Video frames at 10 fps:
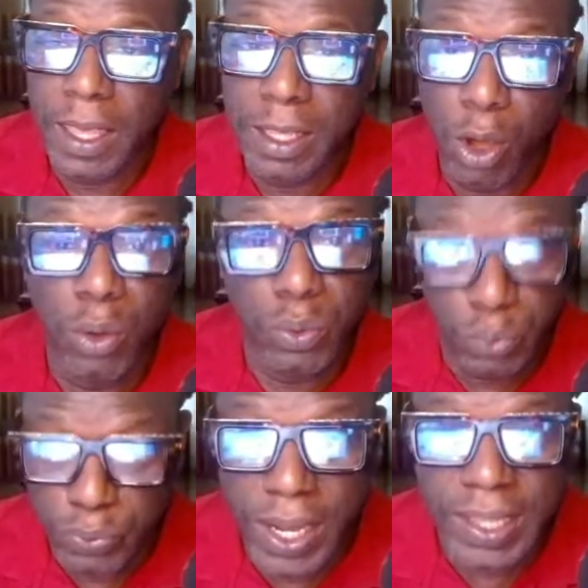
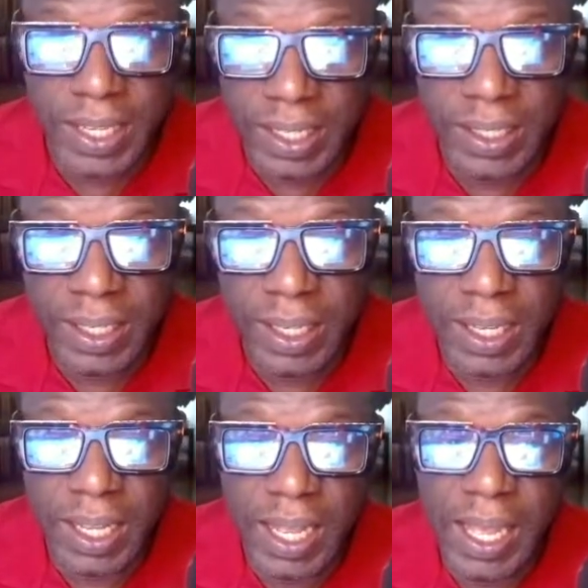ready
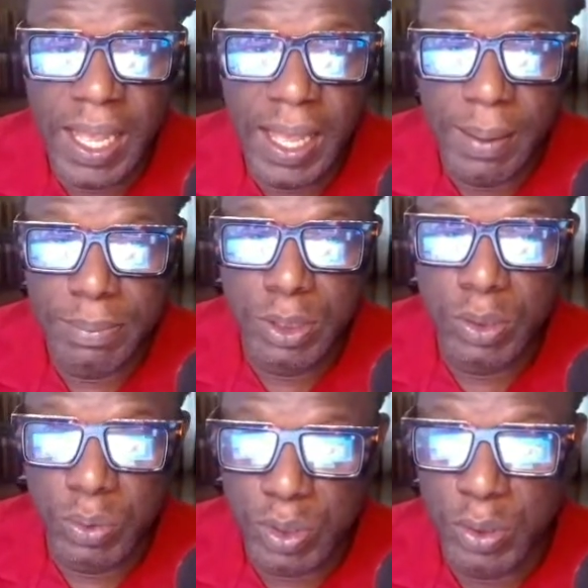to
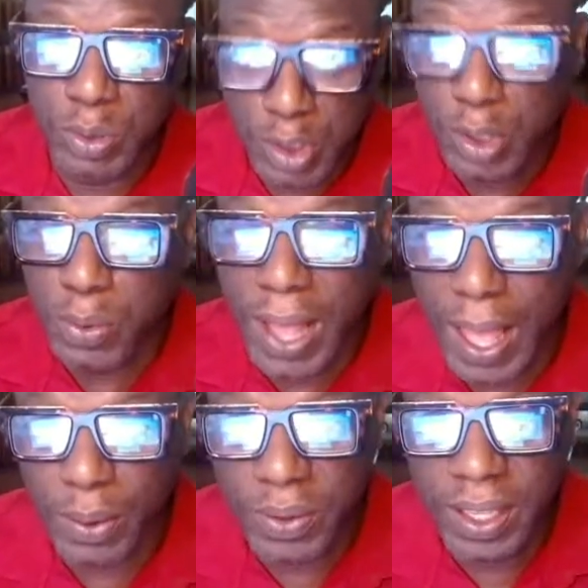show
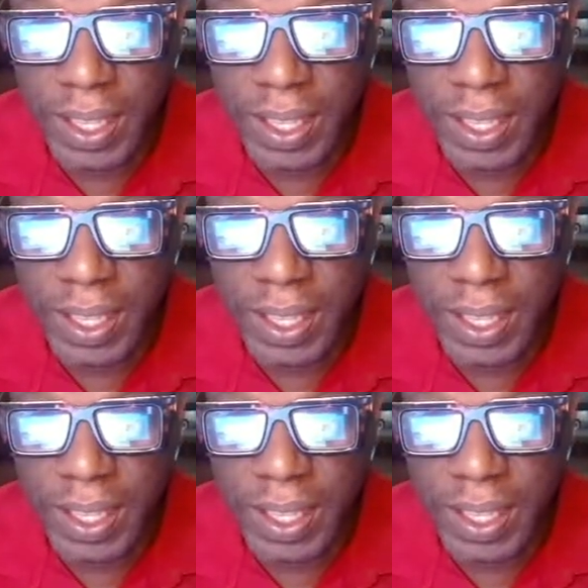out.